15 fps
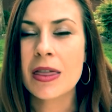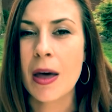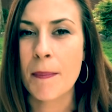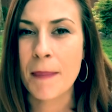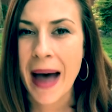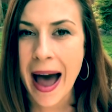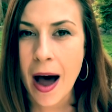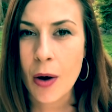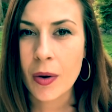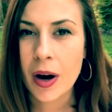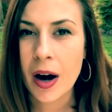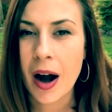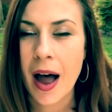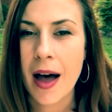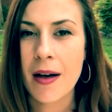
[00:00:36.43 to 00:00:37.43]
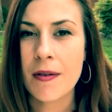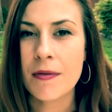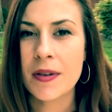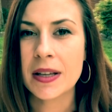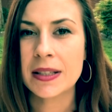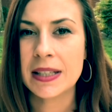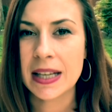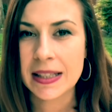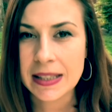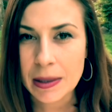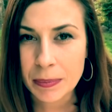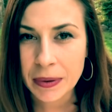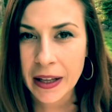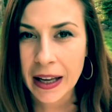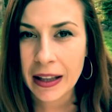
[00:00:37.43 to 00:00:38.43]
the power of
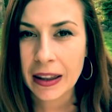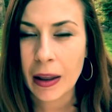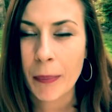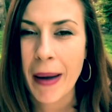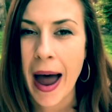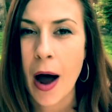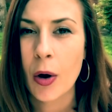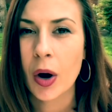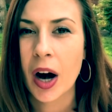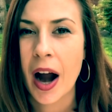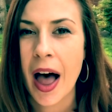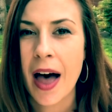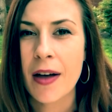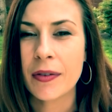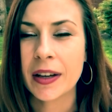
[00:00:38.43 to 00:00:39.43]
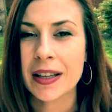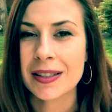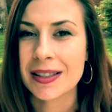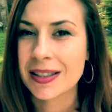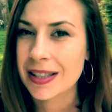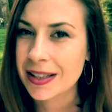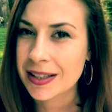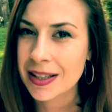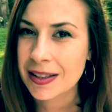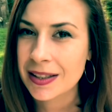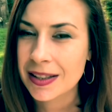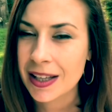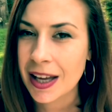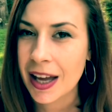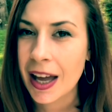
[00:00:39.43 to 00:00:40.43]
discipline, the power of
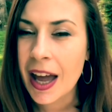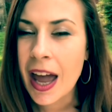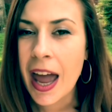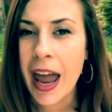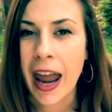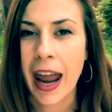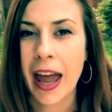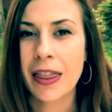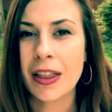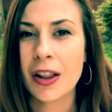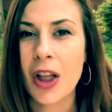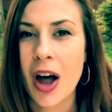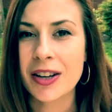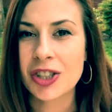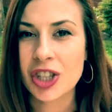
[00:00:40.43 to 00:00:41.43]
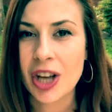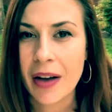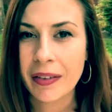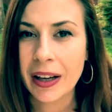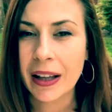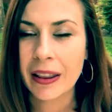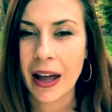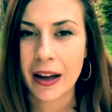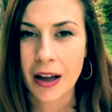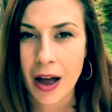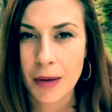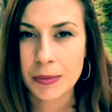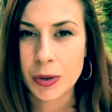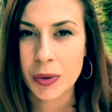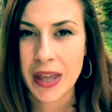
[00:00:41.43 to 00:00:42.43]
consistency, and the longevity that
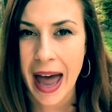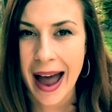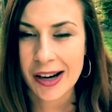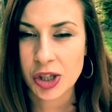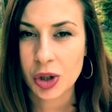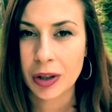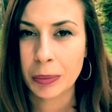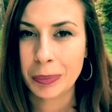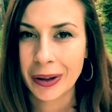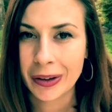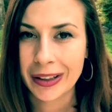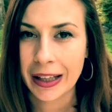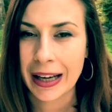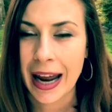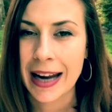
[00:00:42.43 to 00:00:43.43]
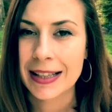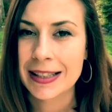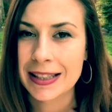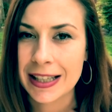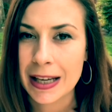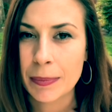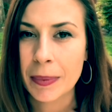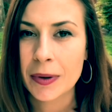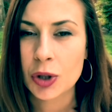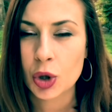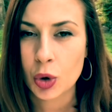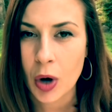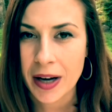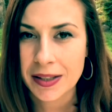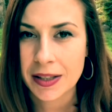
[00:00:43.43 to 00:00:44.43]
comes with actually building a deep,
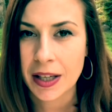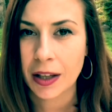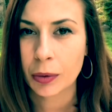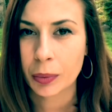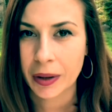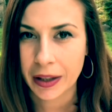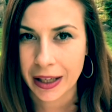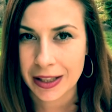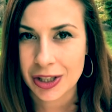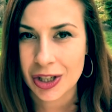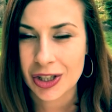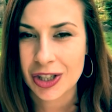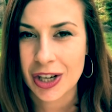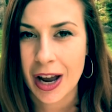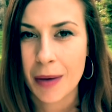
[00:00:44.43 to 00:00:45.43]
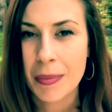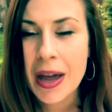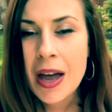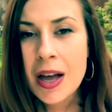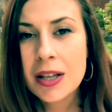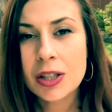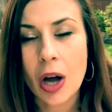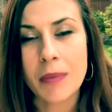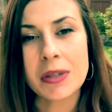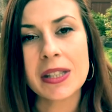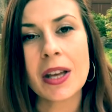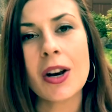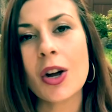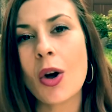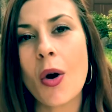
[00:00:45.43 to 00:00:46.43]
trusting relationship. So I'm
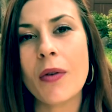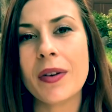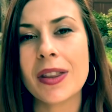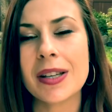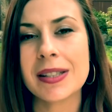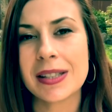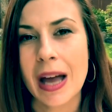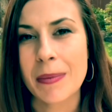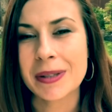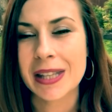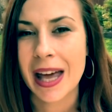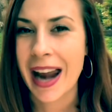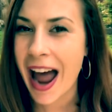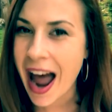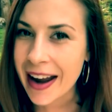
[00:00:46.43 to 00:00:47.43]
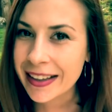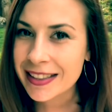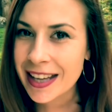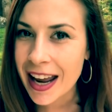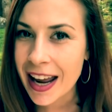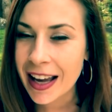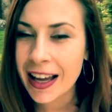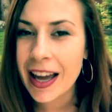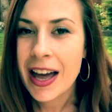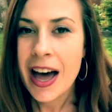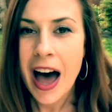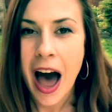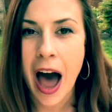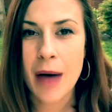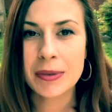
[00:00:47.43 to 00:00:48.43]
just gonna go over the steps that I take
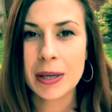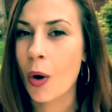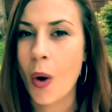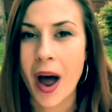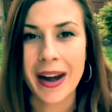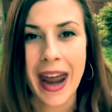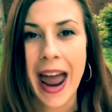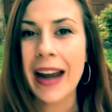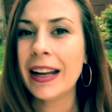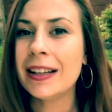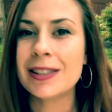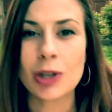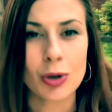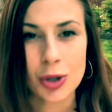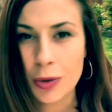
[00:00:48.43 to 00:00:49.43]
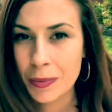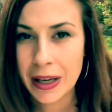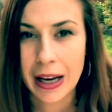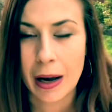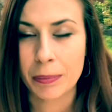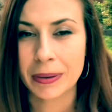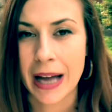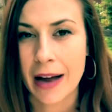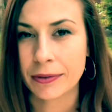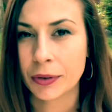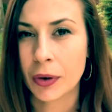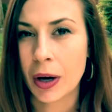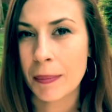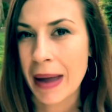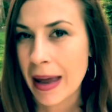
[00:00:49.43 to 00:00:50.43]
to go on any social media
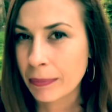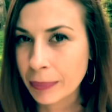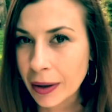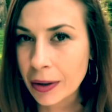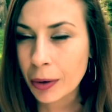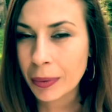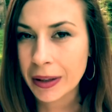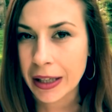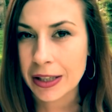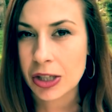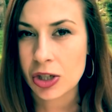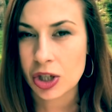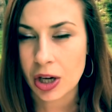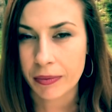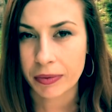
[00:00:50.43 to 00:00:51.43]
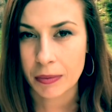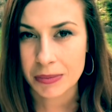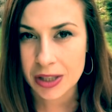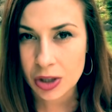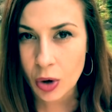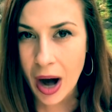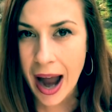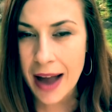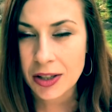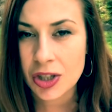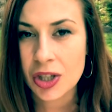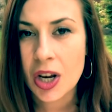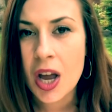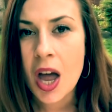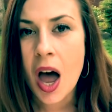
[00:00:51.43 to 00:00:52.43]
platform and build a relationship from
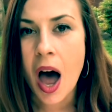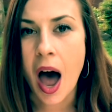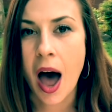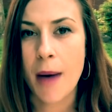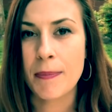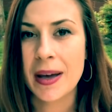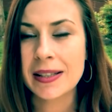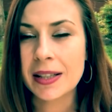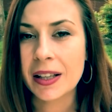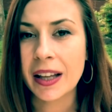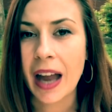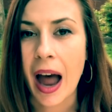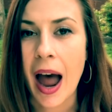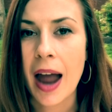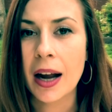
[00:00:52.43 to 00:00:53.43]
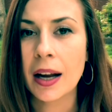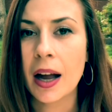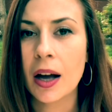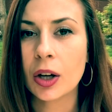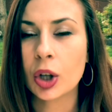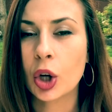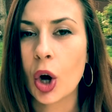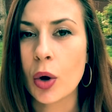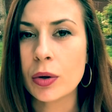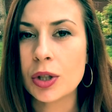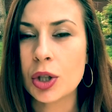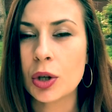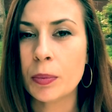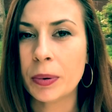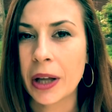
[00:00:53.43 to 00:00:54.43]
scratch. Basically, I go
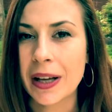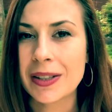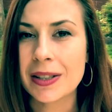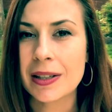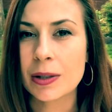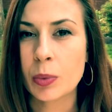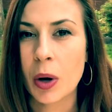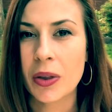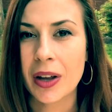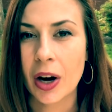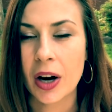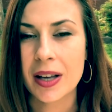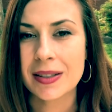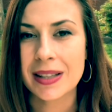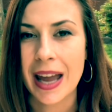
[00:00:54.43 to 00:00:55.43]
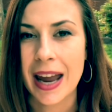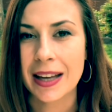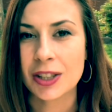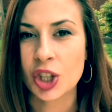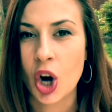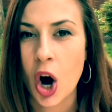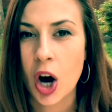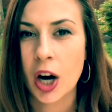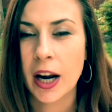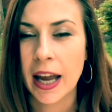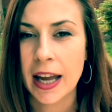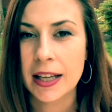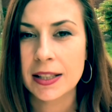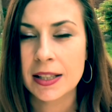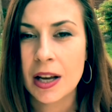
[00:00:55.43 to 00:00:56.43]
to places where there is a
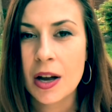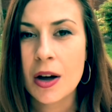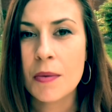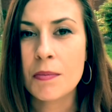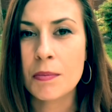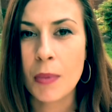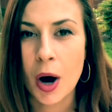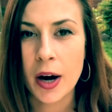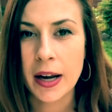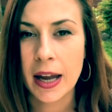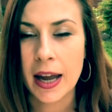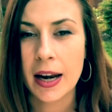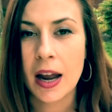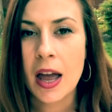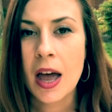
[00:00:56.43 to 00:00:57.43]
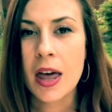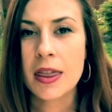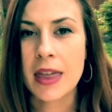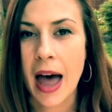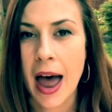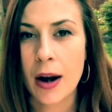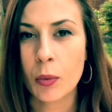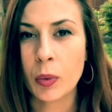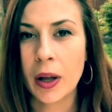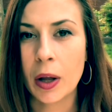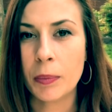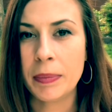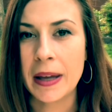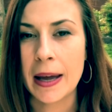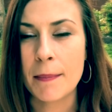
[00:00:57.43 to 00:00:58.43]
target market that
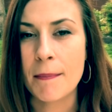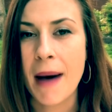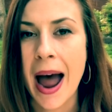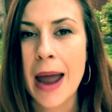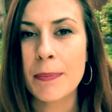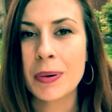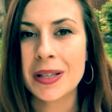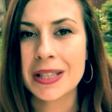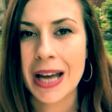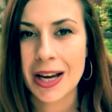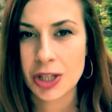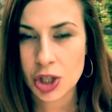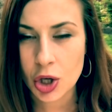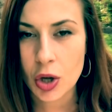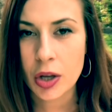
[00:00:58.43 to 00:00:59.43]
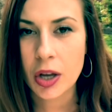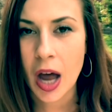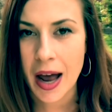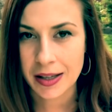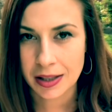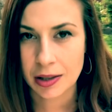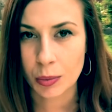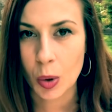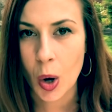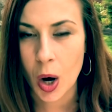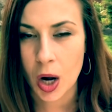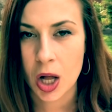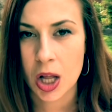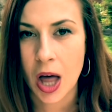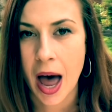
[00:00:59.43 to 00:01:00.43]
will be my potential customer
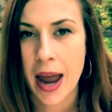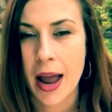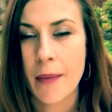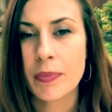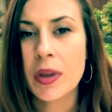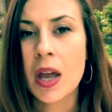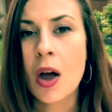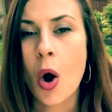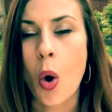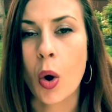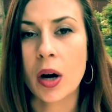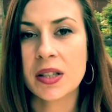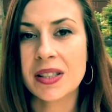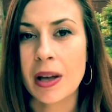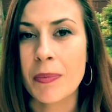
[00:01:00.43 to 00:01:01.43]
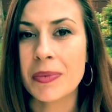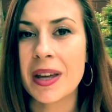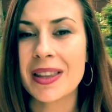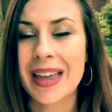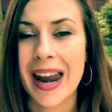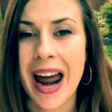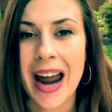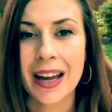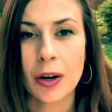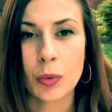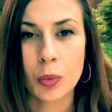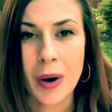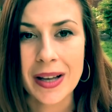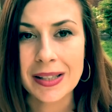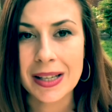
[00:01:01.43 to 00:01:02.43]
or client, or something that I
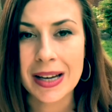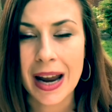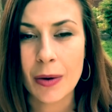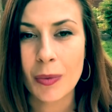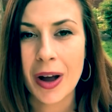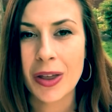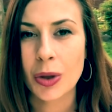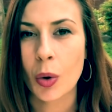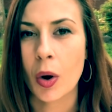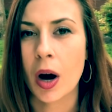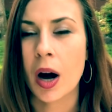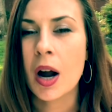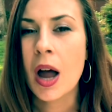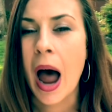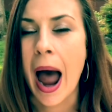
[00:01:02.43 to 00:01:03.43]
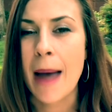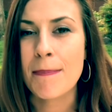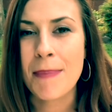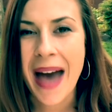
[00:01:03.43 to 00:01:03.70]
can resonate with or I'm